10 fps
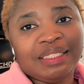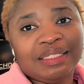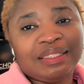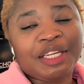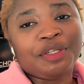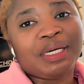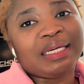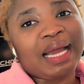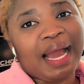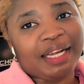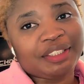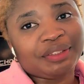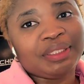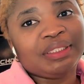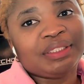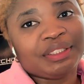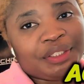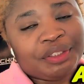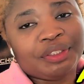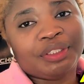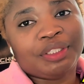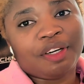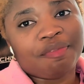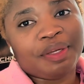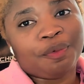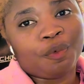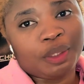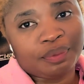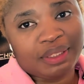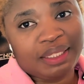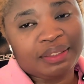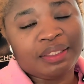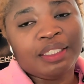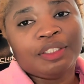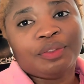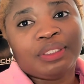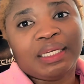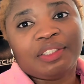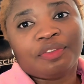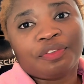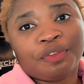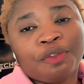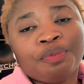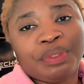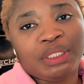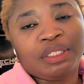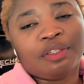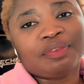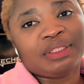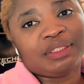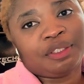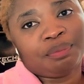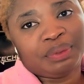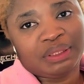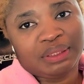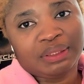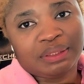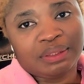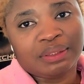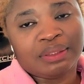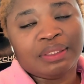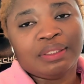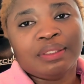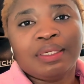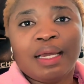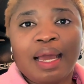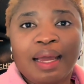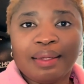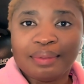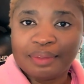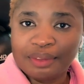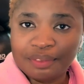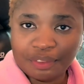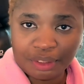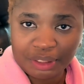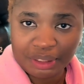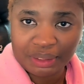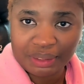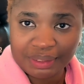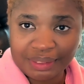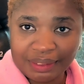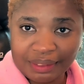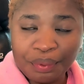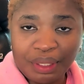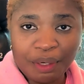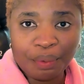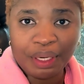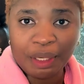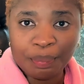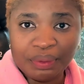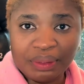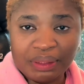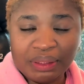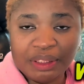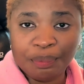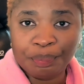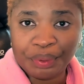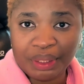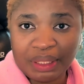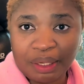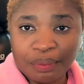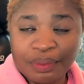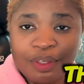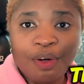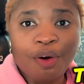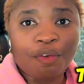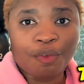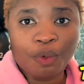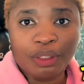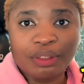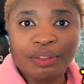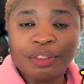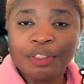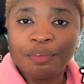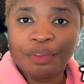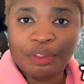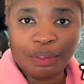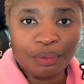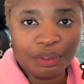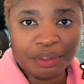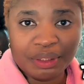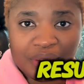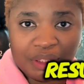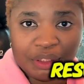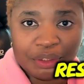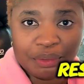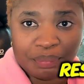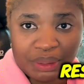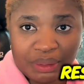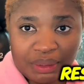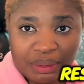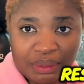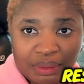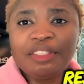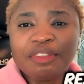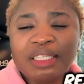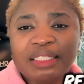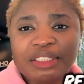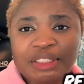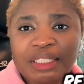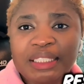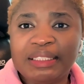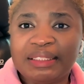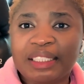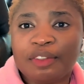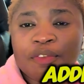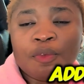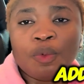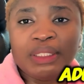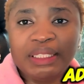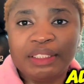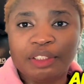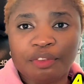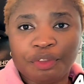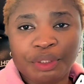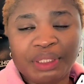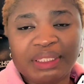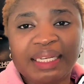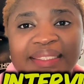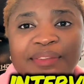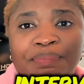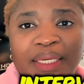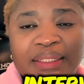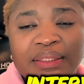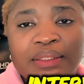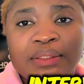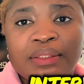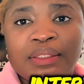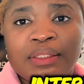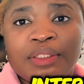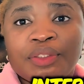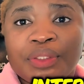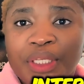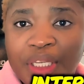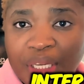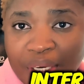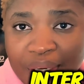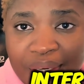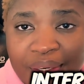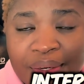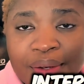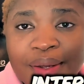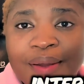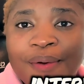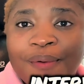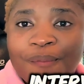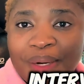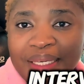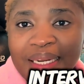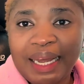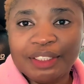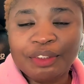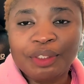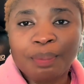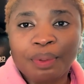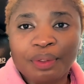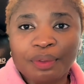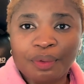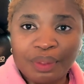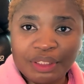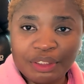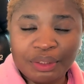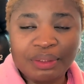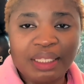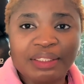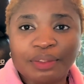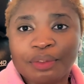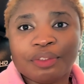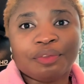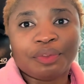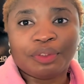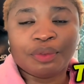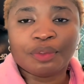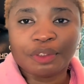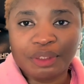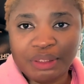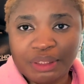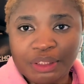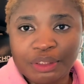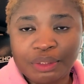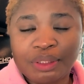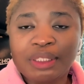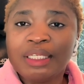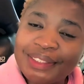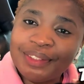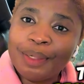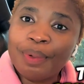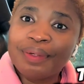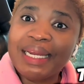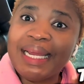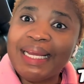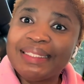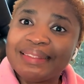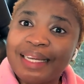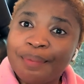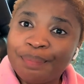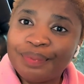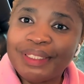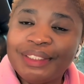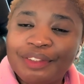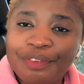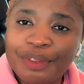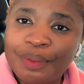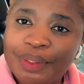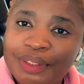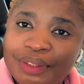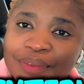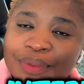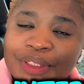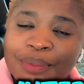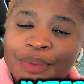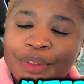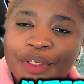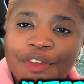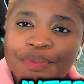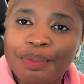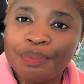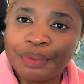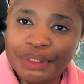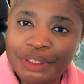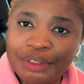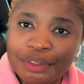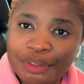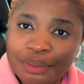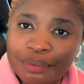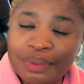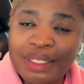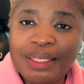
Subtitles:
is that you can actually search the government website to get the full meaning of these competencies, such as this. Here we're able to see the breakdown of what result orientation means. It gives you an additional insight of what the interviewers are expecting to hear when they ask you about a question that's under result orientation. Let's talk about example interview questions, which I'm sure you've been burning to know.